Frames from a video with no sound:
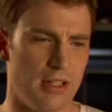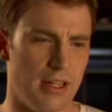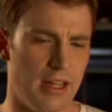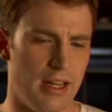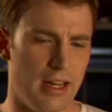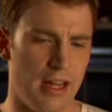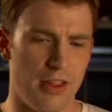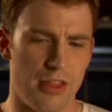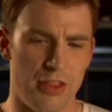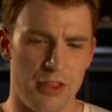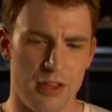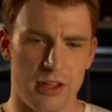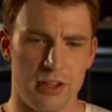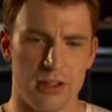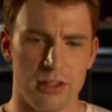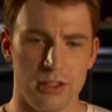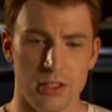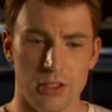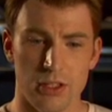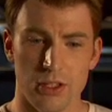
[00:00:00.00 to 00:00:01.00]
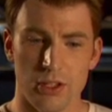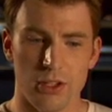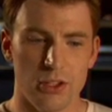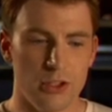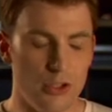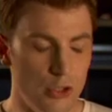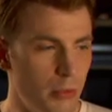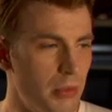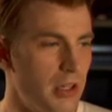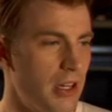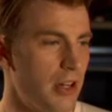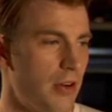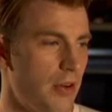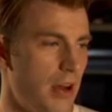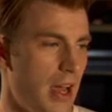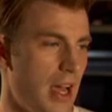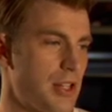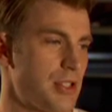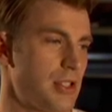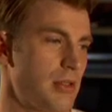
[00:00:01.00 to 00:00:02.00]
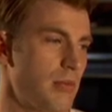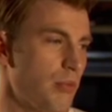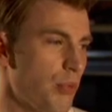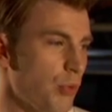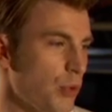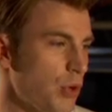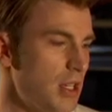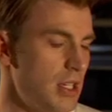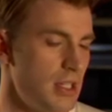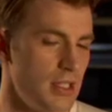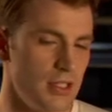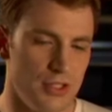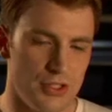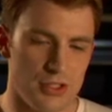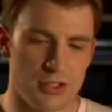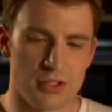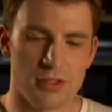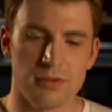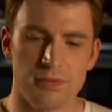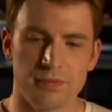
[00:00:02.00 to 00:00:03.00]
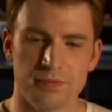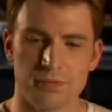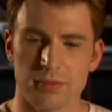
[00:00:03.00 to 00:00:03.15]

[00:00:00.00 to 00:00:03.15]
And, and I think human interaction breeds